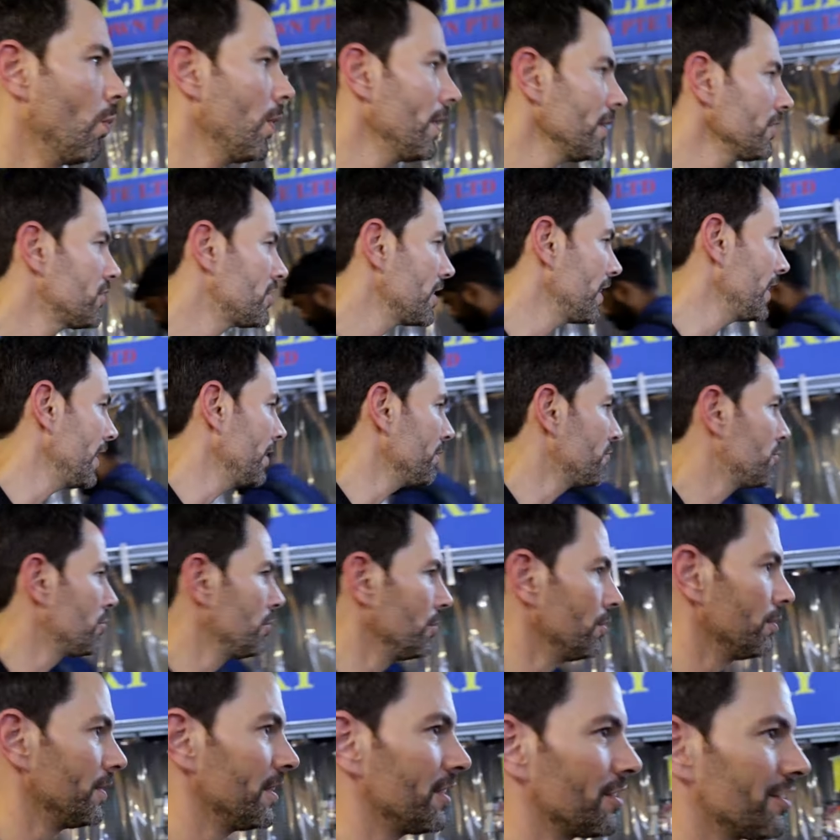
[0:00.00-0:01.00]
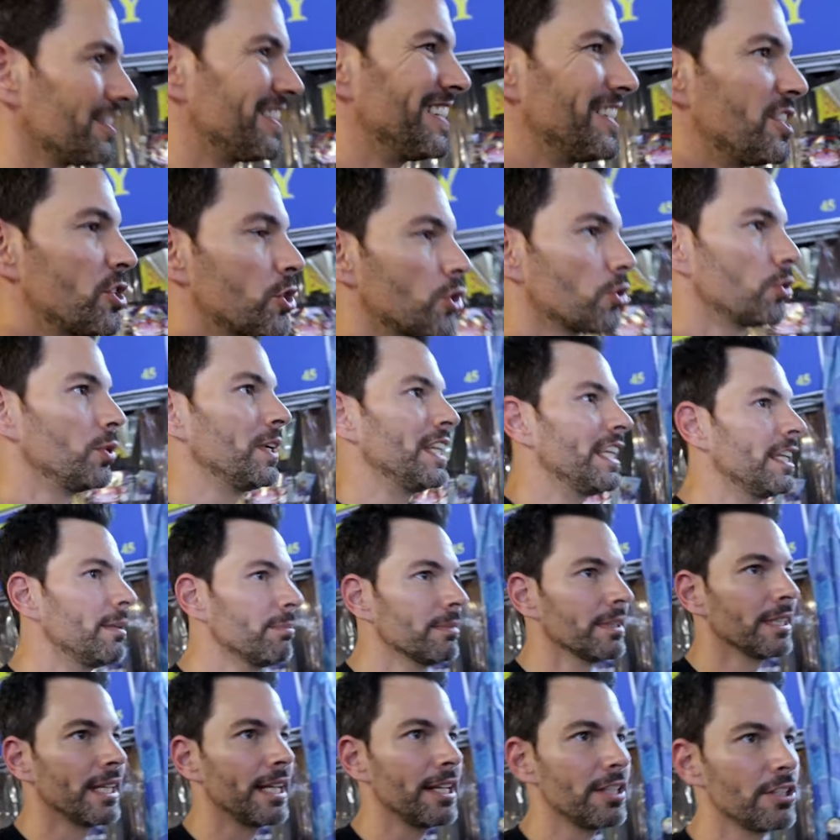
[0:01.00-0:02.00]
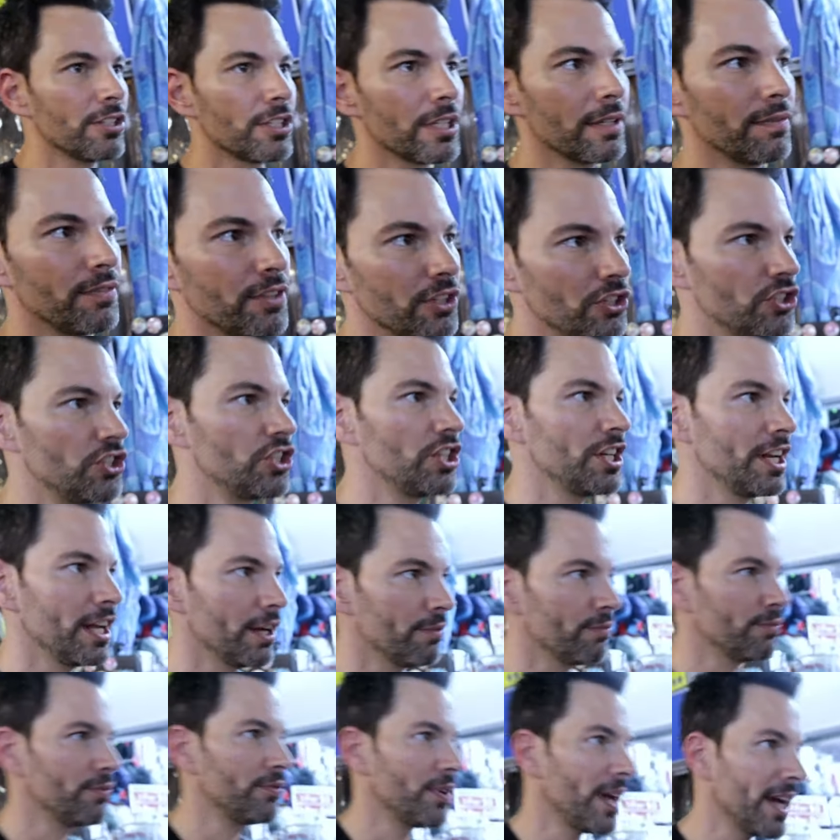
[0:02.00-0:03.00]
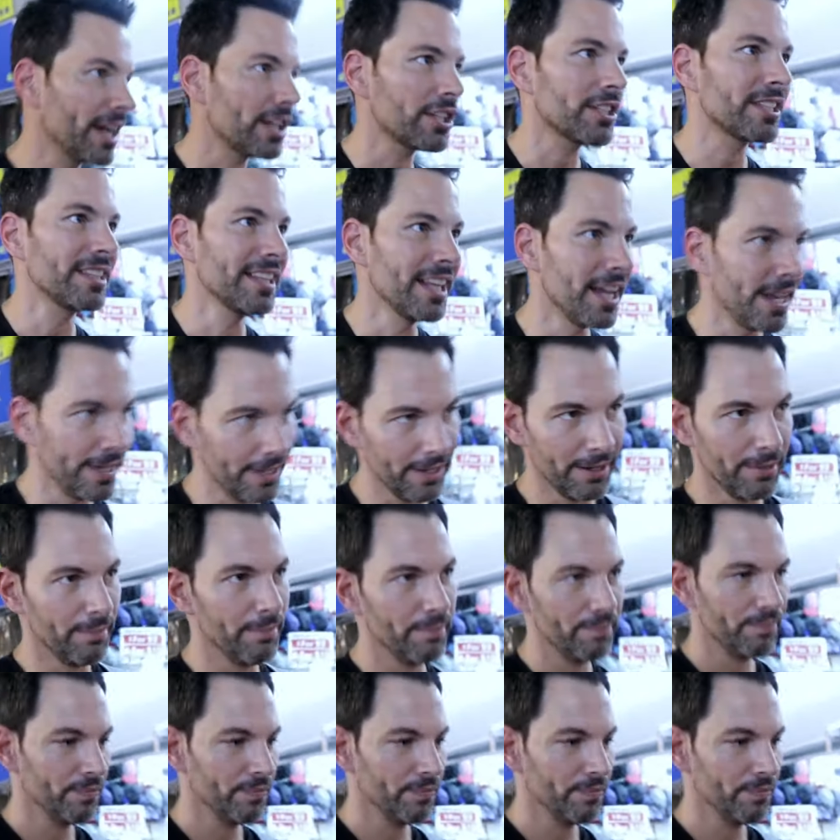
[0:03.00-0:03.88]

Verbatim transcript: 110F2 is the dream lens of the GFX lineup.